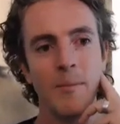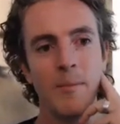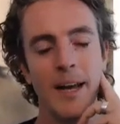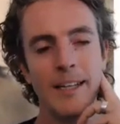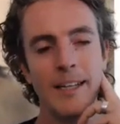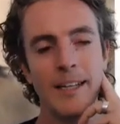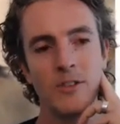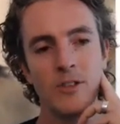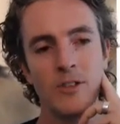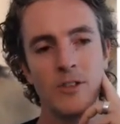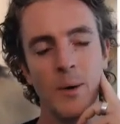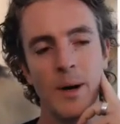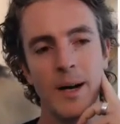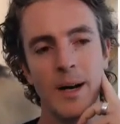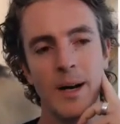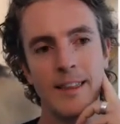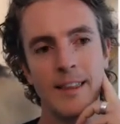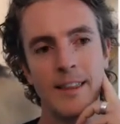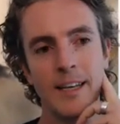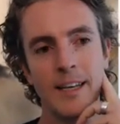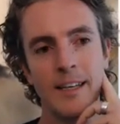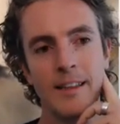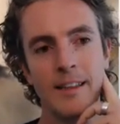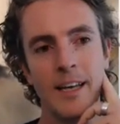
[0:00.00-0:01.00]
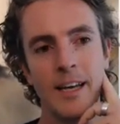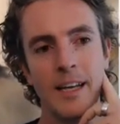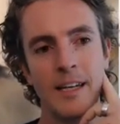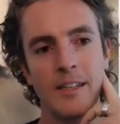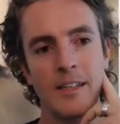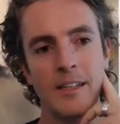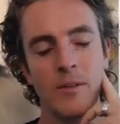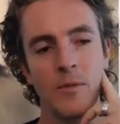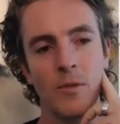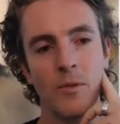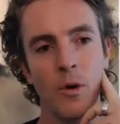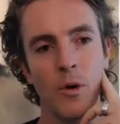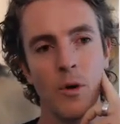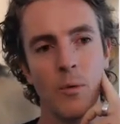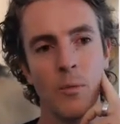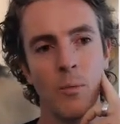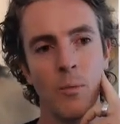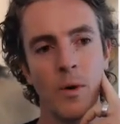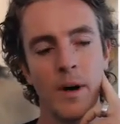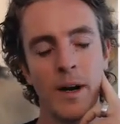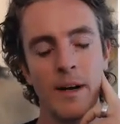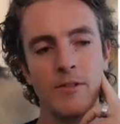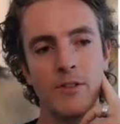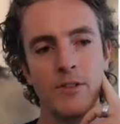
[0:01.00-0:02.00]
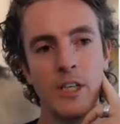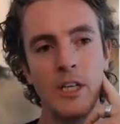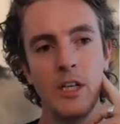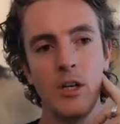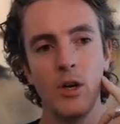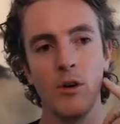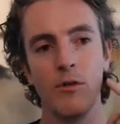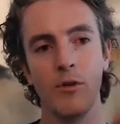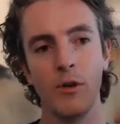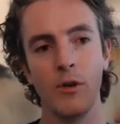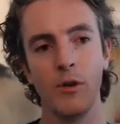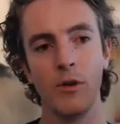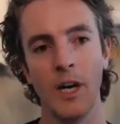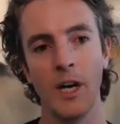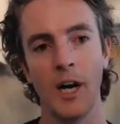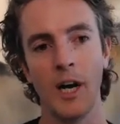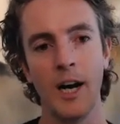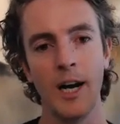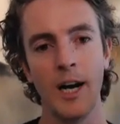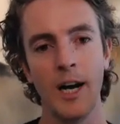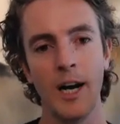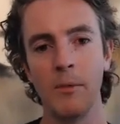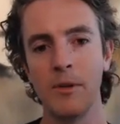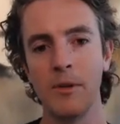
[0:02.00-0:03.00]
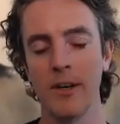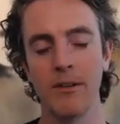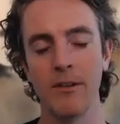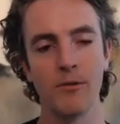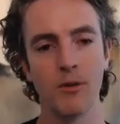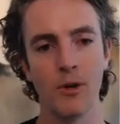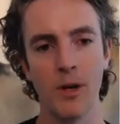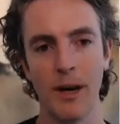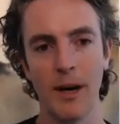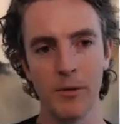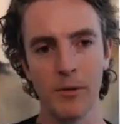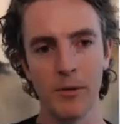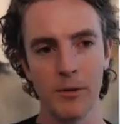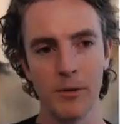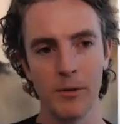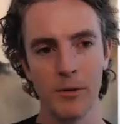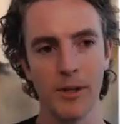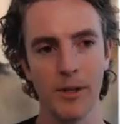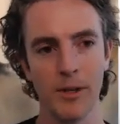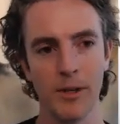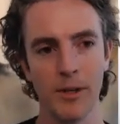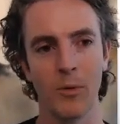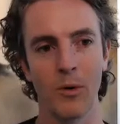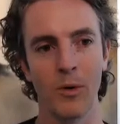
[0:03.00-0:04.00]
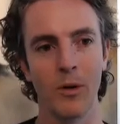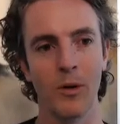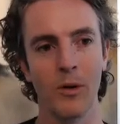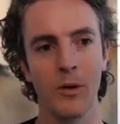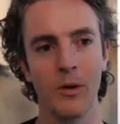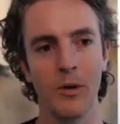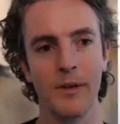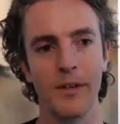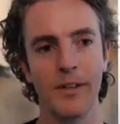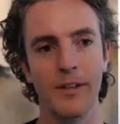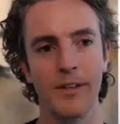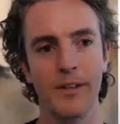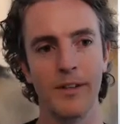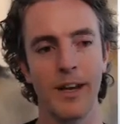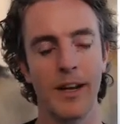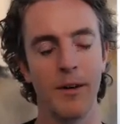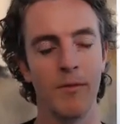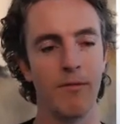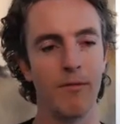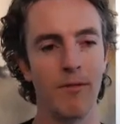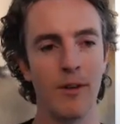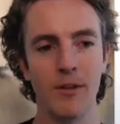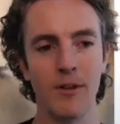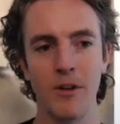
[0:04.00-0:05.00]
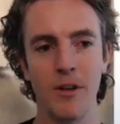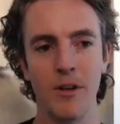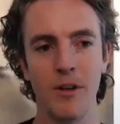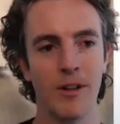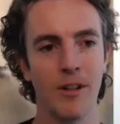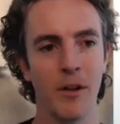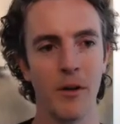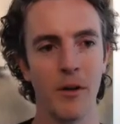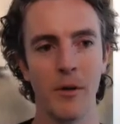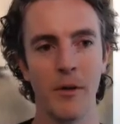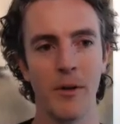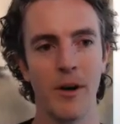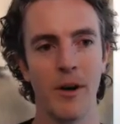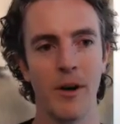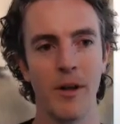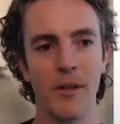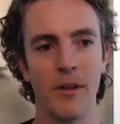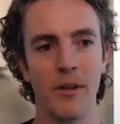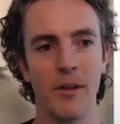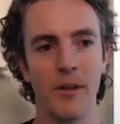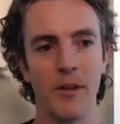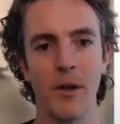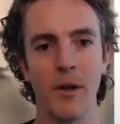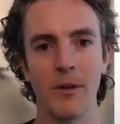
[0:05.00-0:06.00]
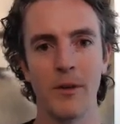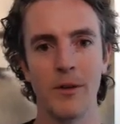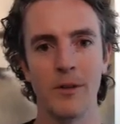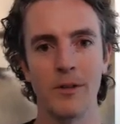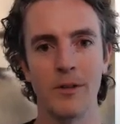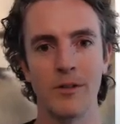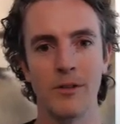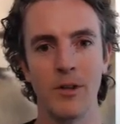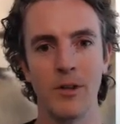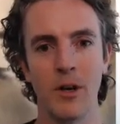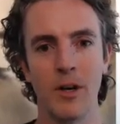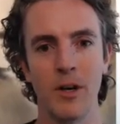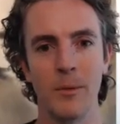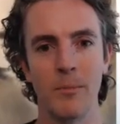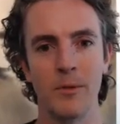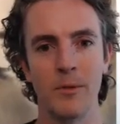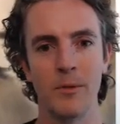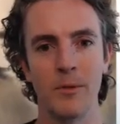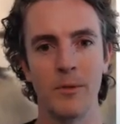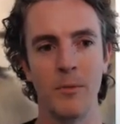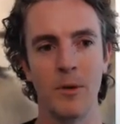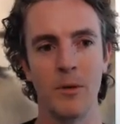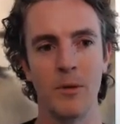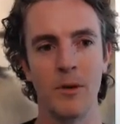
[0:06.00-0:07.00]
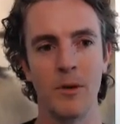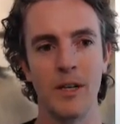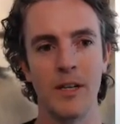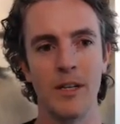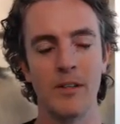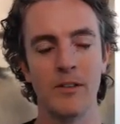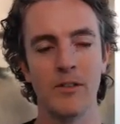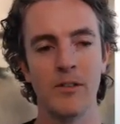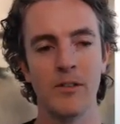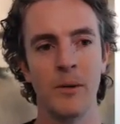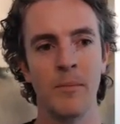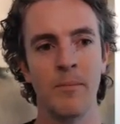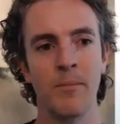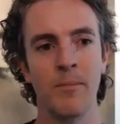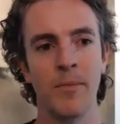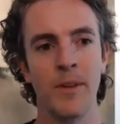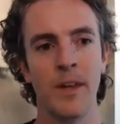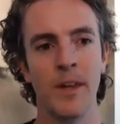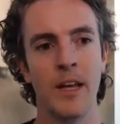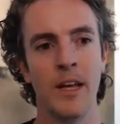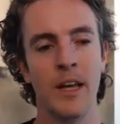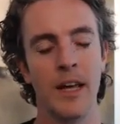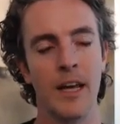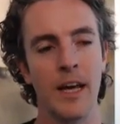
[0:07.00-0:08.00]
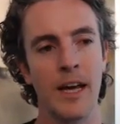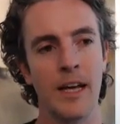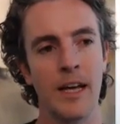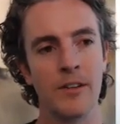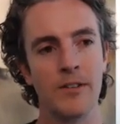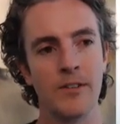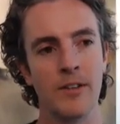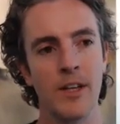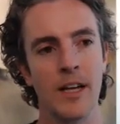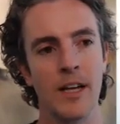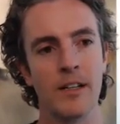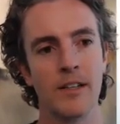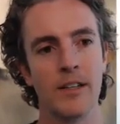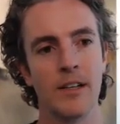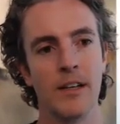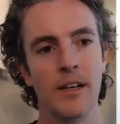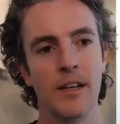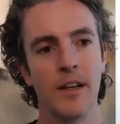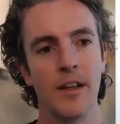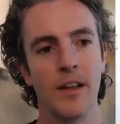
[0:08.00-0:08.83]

And so I think that what I've seen over time as I've traveled around the world and visited little, other startup communities, is that